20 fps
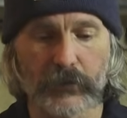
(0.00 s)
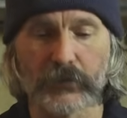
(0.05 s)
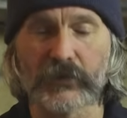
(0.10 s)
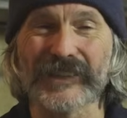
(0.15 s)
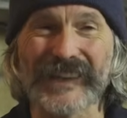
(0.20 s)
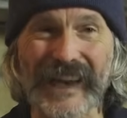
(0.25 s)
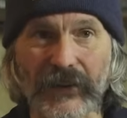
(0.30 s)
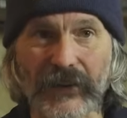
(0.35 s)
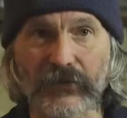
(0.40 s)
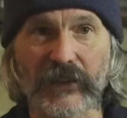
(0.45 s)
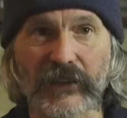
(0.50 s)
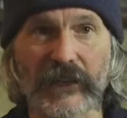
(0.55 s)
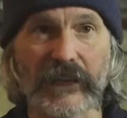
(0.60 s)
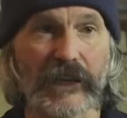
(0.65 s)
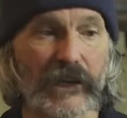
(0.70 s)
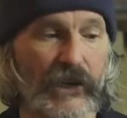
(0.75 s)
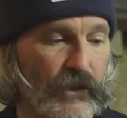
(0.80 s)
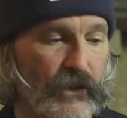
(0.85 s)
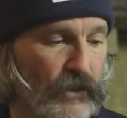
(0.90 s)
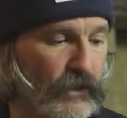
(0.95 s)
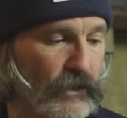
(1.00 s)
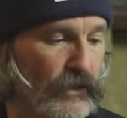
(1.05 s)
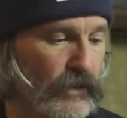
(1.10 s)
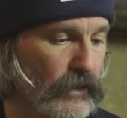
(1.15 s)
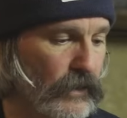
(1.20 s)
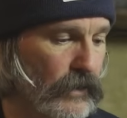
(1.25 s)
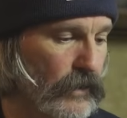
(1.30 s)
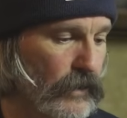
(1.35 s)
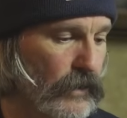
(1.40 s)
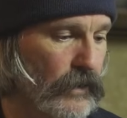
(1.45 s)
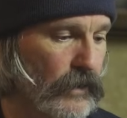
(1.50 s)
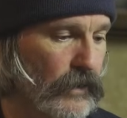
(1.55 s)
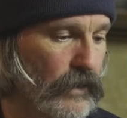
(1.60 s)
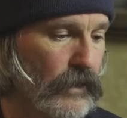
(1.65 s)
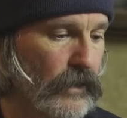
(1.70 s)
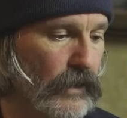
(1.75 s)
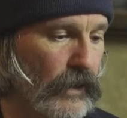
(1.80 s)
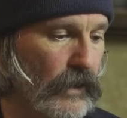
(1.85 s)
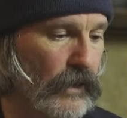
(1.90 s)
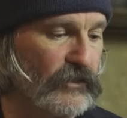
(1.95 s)
safety gear,
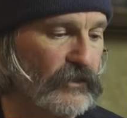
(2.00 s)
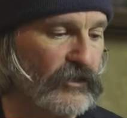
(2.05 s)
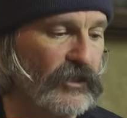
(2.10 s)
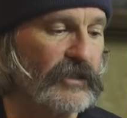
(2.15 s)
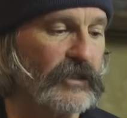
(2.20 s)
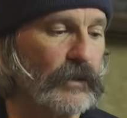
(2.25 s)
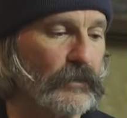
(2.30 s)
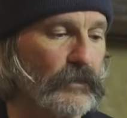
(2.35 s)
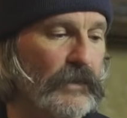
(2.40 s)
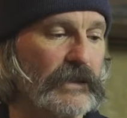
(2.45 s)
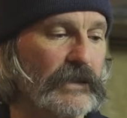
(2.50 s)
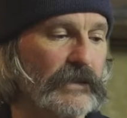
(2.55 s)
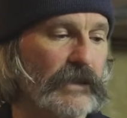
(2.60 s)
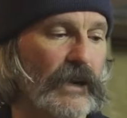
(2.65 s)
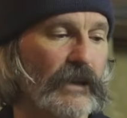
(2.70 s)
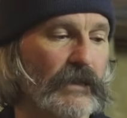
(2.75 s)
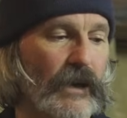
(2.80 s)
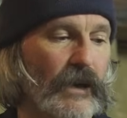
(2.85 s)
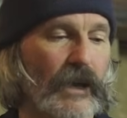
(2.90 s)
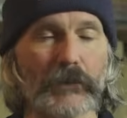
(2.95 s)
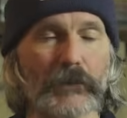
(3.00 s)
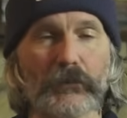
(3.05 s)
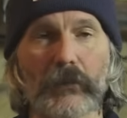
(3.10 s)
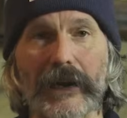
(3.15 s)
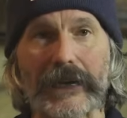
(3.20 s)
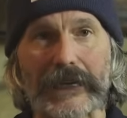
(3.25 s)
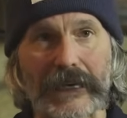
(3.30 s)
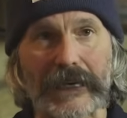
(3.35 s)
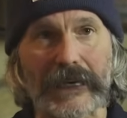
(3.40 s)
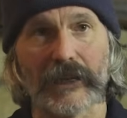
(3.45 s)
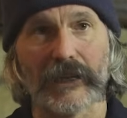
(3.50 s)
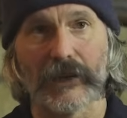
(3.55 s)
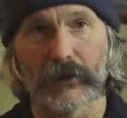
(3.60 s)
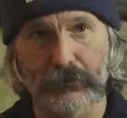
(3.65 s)
just some things that I thought I might need in a